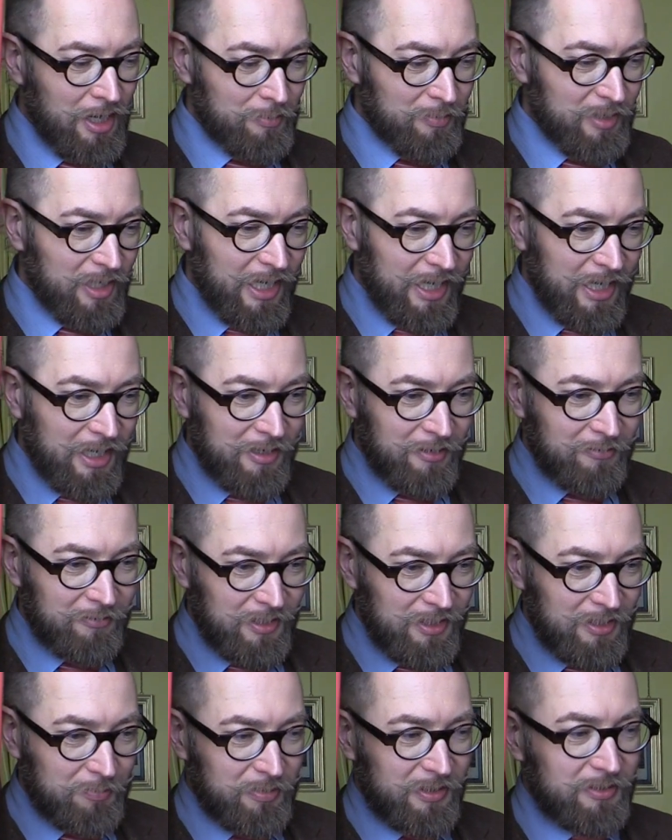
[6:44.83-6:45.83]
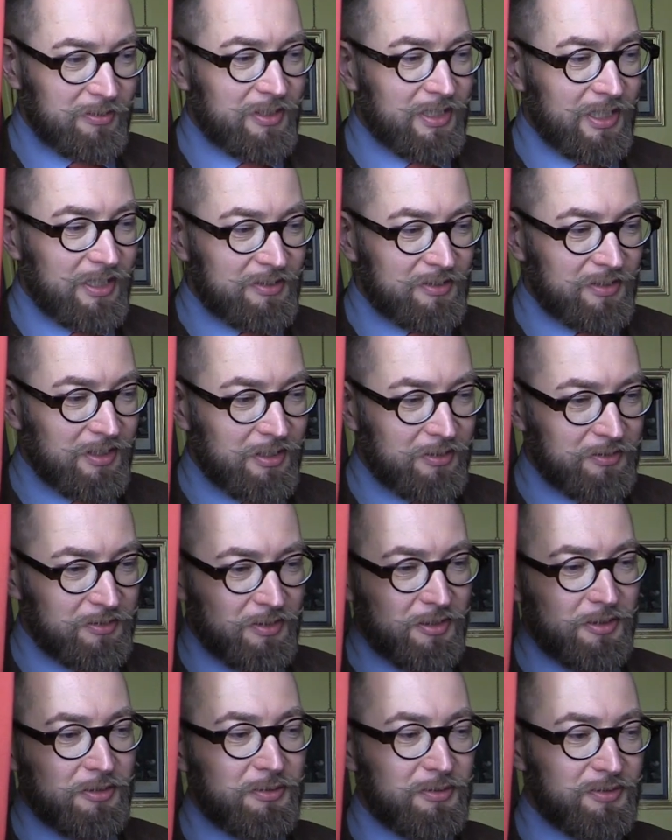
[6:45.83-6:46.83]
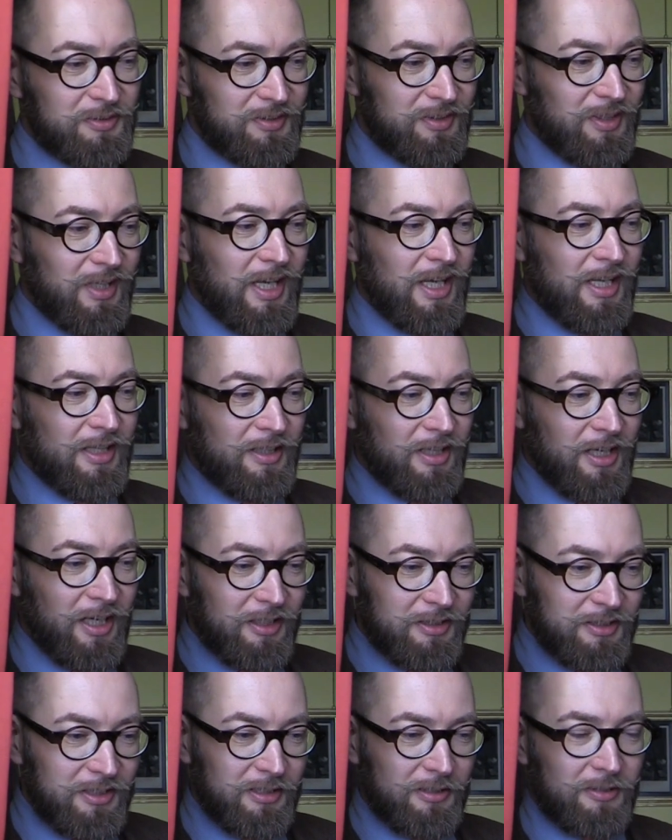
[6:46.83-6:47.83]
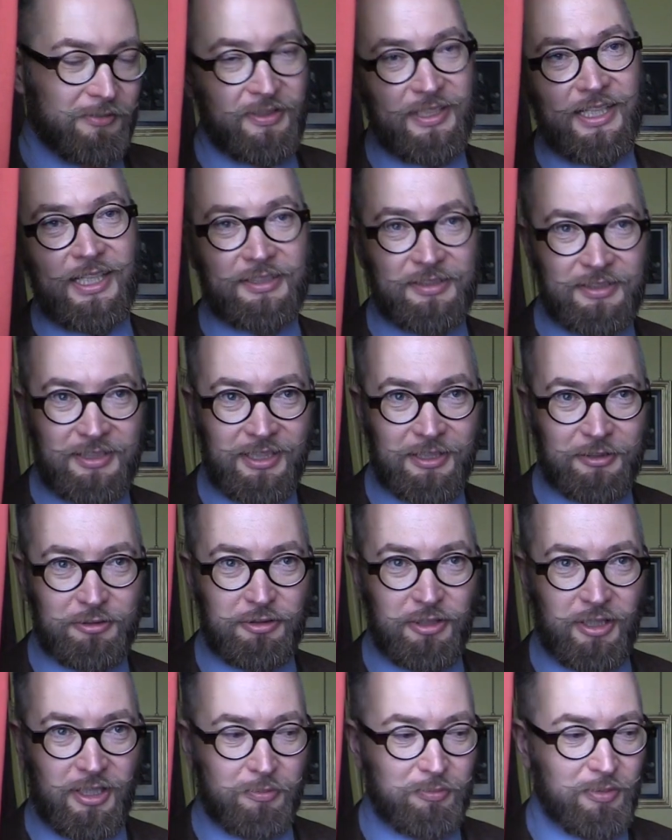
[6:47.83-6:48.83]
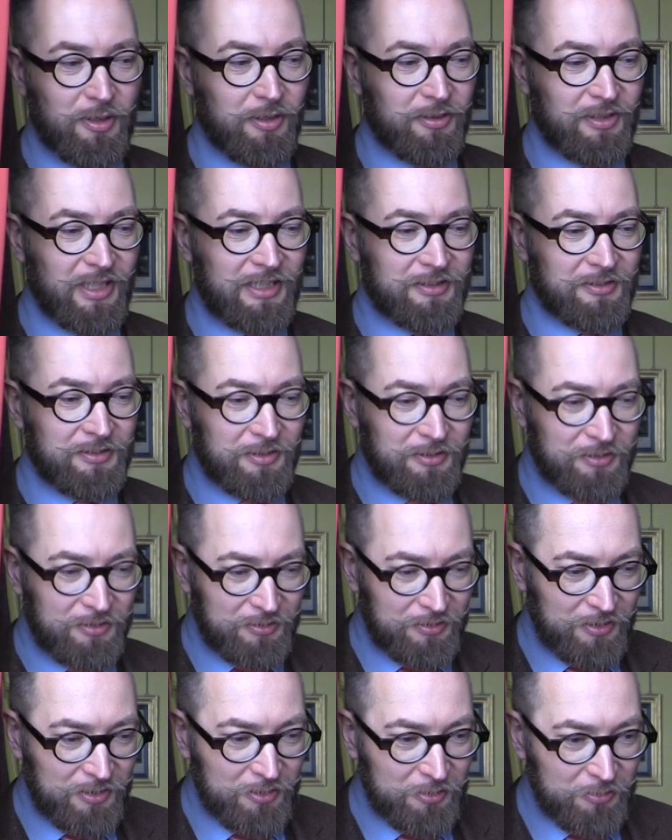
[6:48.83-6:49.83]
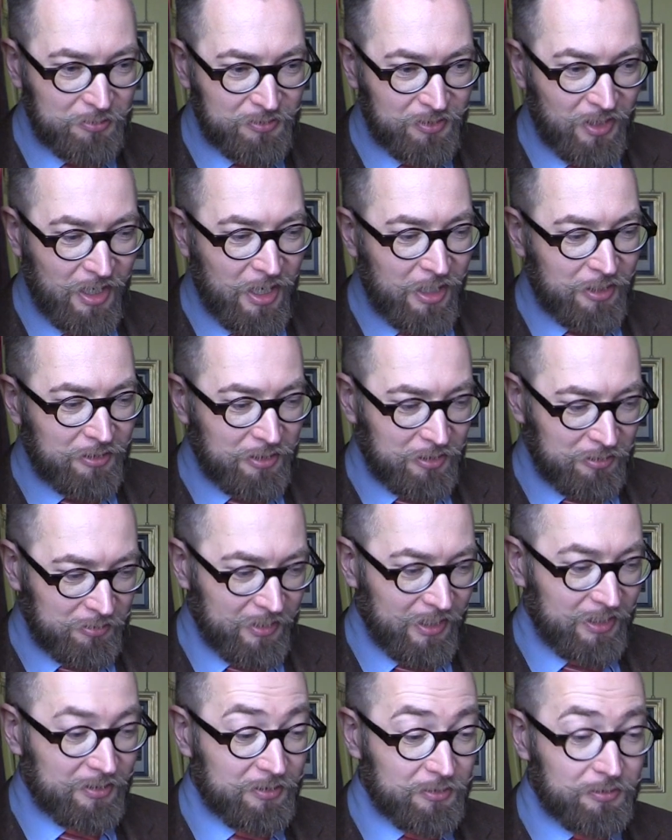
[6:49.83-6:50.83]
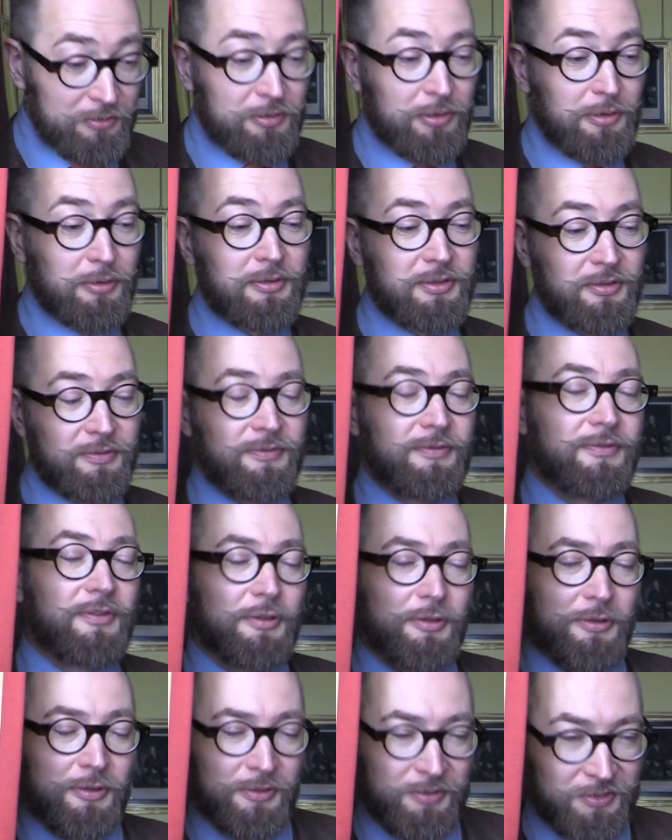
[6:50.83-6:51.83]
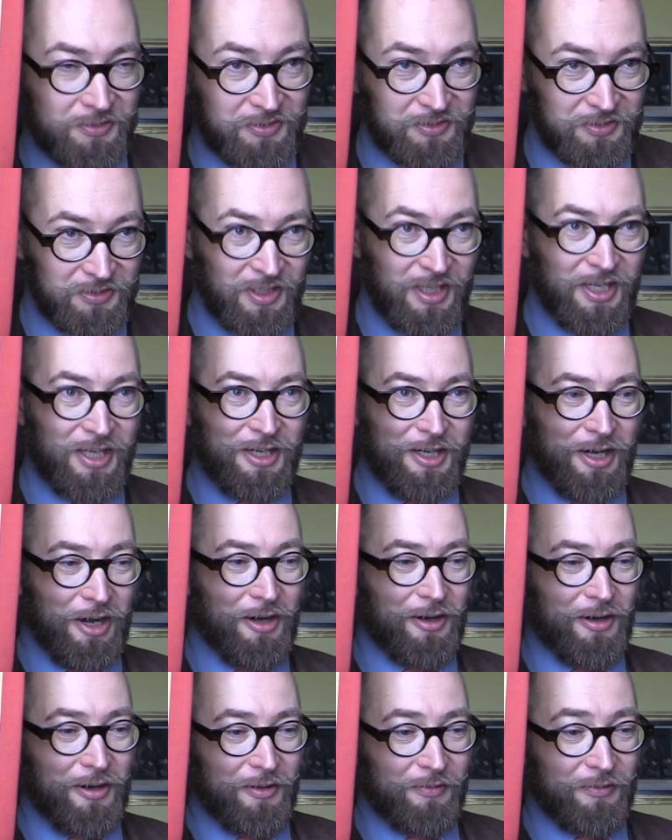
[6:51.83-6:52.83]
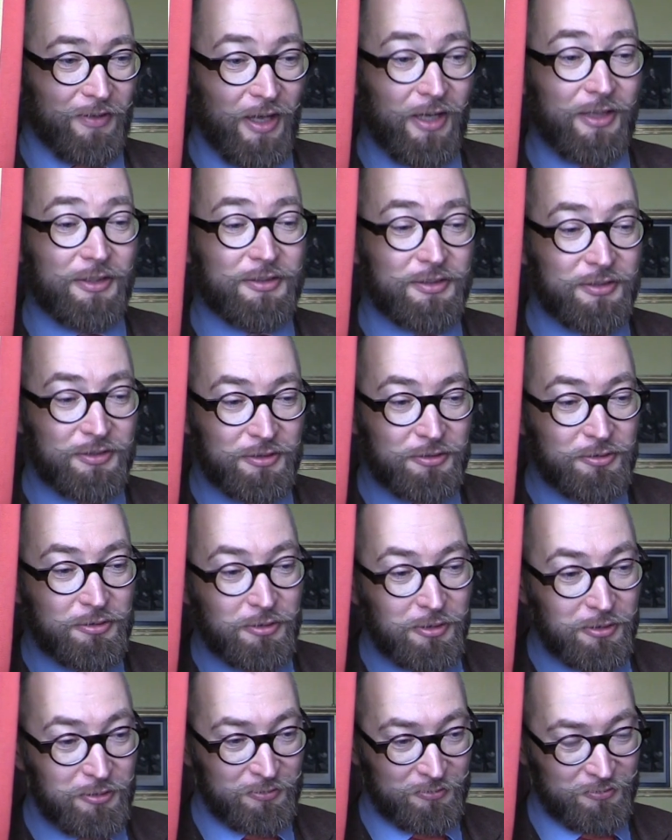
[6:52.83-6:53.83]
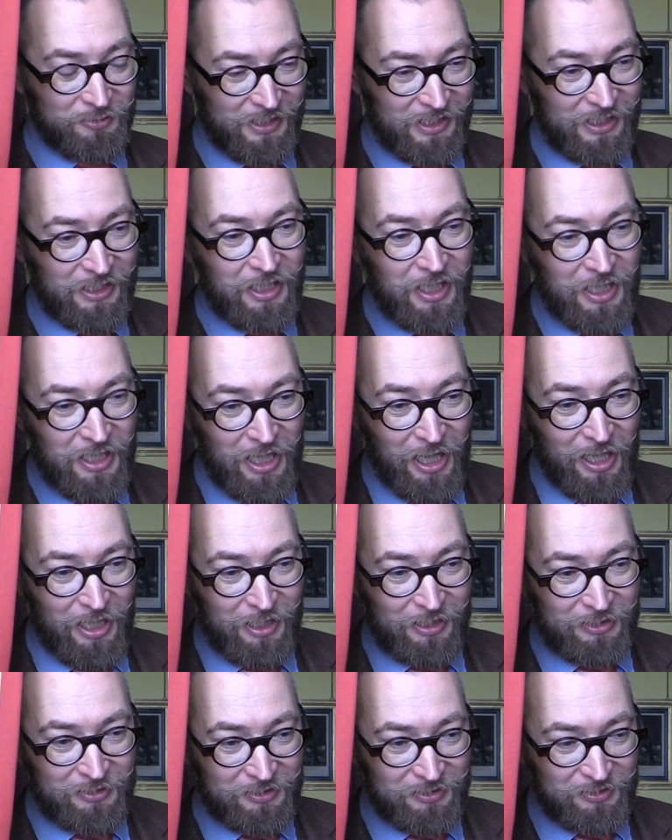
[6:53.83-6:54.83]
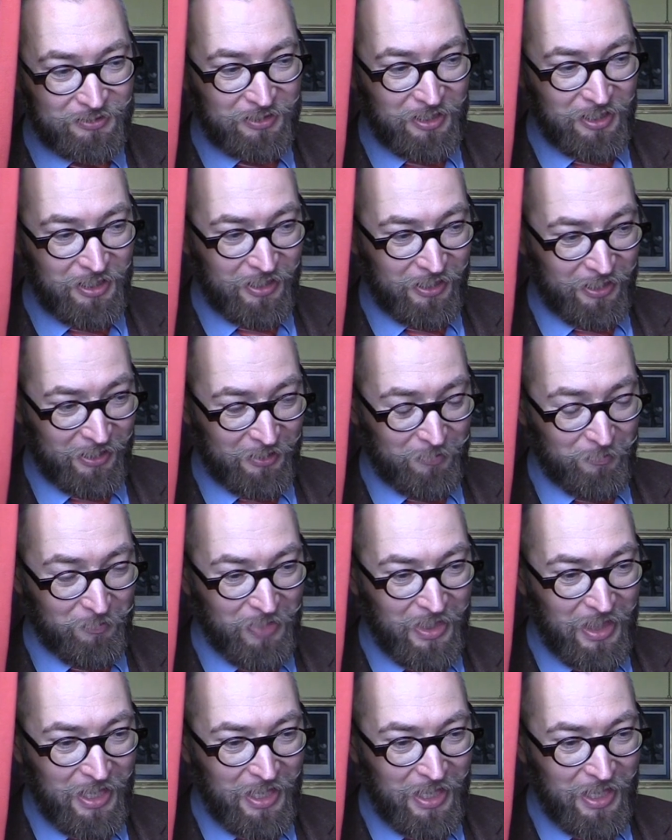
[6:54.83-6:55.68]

But here, really, Piranesi has used the idea of an antique tripod as an excuse to create this tour de force of extraordinary design.